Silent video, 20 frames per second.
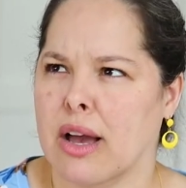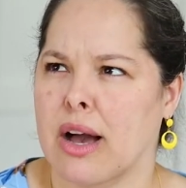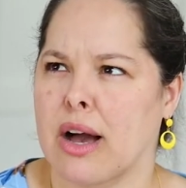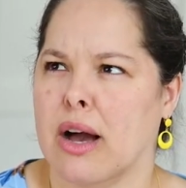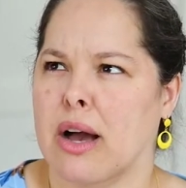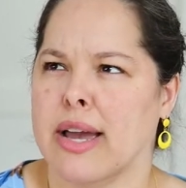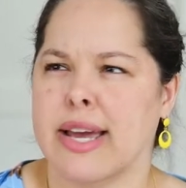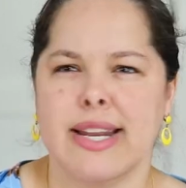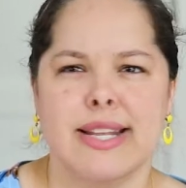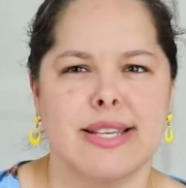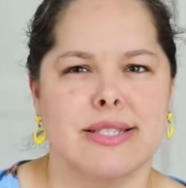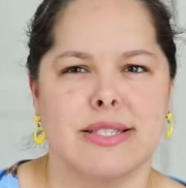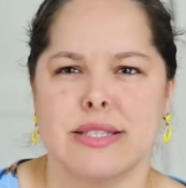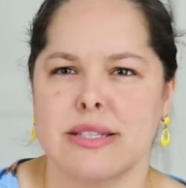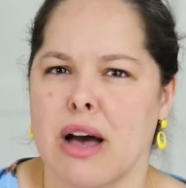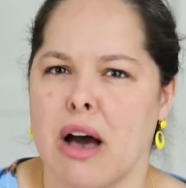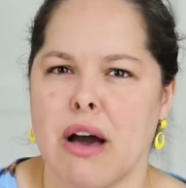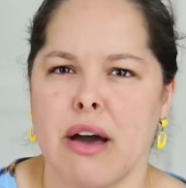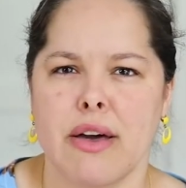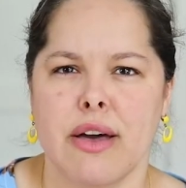Uh, it is
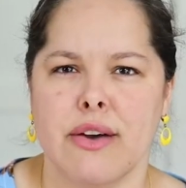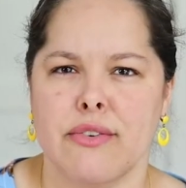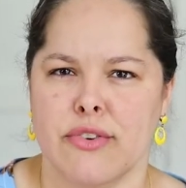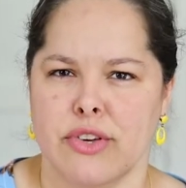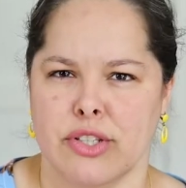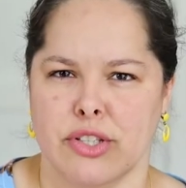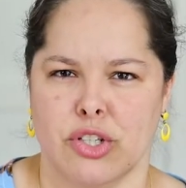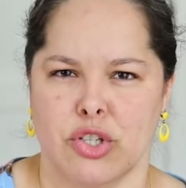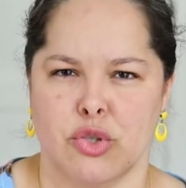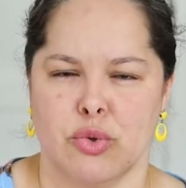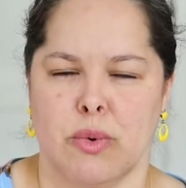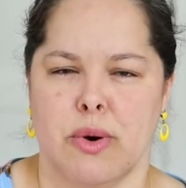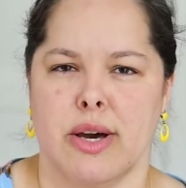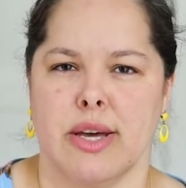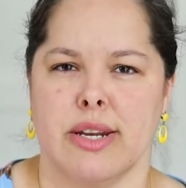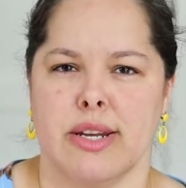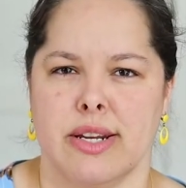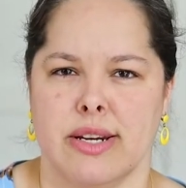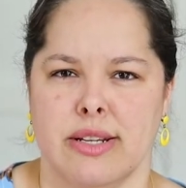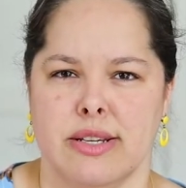not a vintage
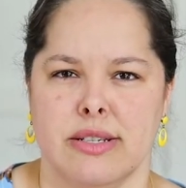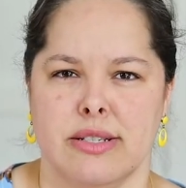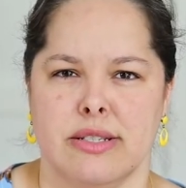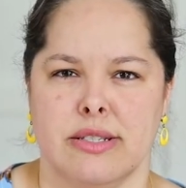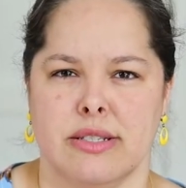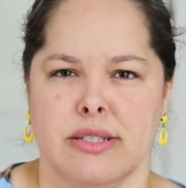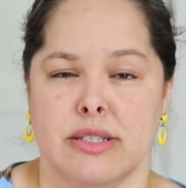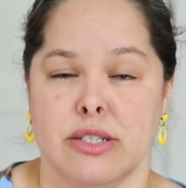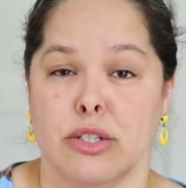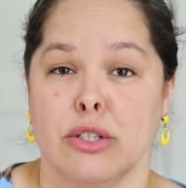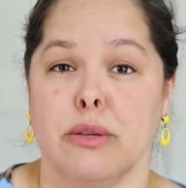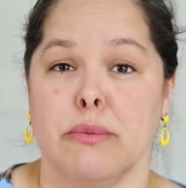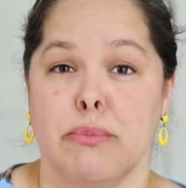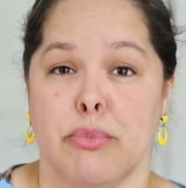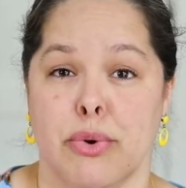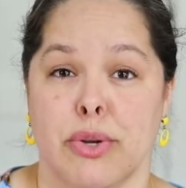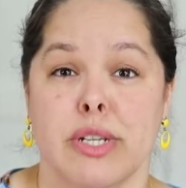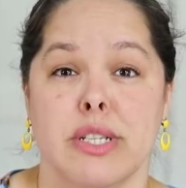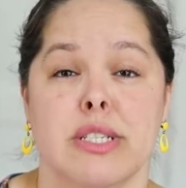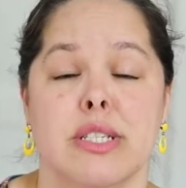one; it is still in
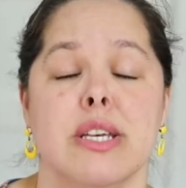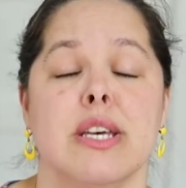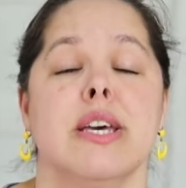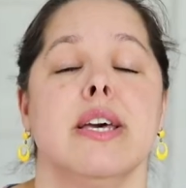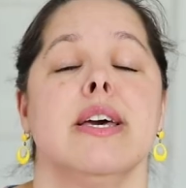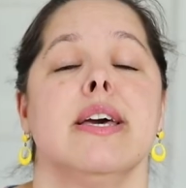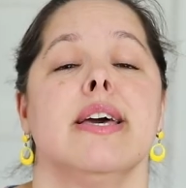print.